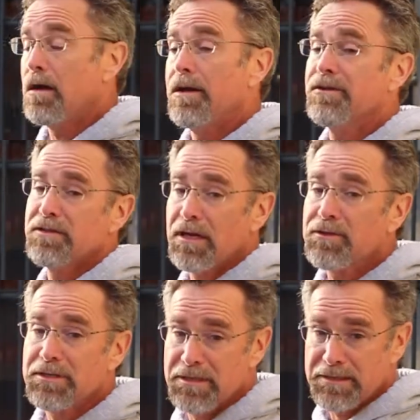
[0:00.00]
Here's
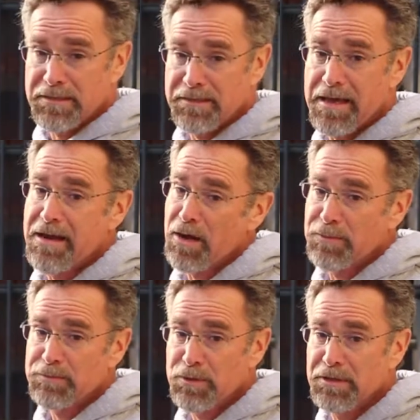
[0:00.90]
another statistic that
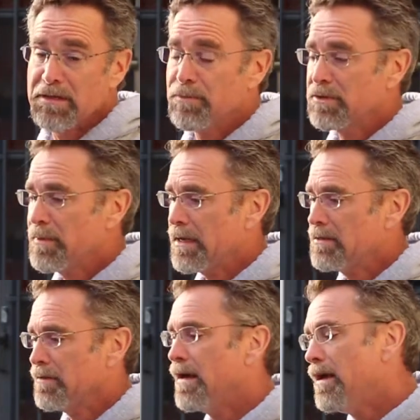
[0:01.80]
helps put it in perspective.